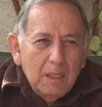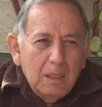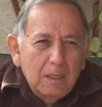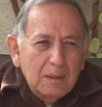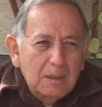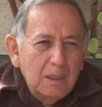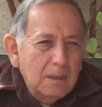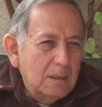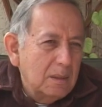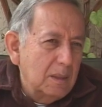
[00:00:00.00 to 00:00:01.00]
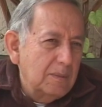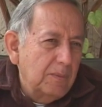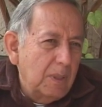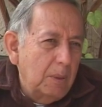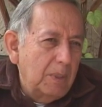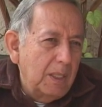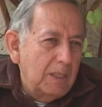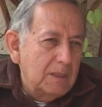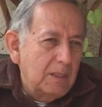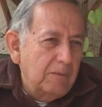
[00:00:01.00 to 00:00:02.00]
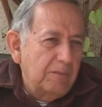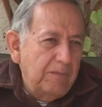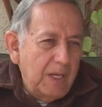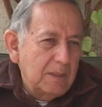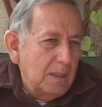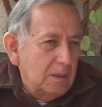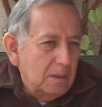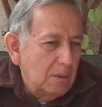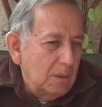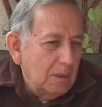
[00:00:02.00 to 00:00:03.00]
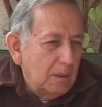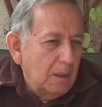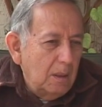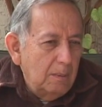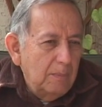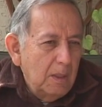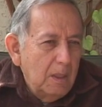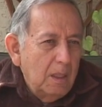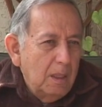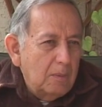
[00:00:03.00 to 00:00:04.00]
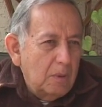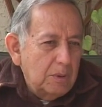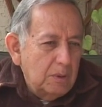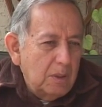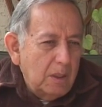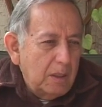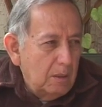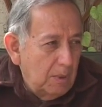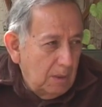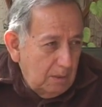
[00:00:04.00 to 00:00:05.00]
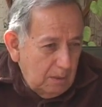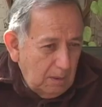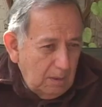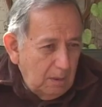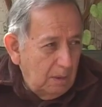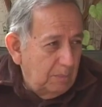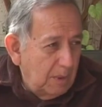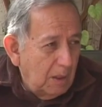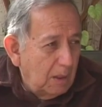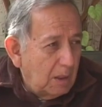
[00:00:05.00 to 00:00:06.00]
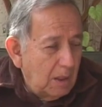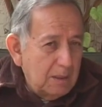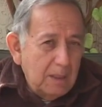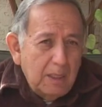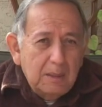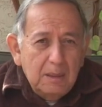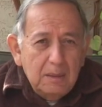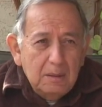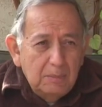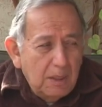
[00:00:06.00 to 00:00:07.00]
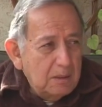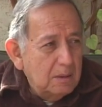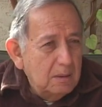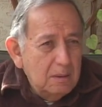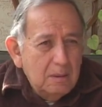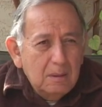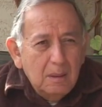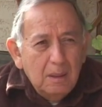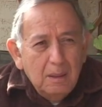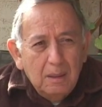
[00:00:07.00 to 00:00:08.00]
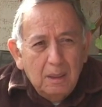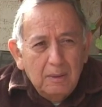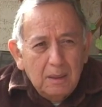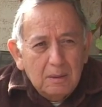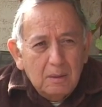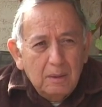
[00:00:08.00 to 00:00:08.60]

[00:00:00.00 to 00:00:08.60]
Yes. This phenomenon has different facets to it. Of course, you're talking about contactees, abductions, and that sort of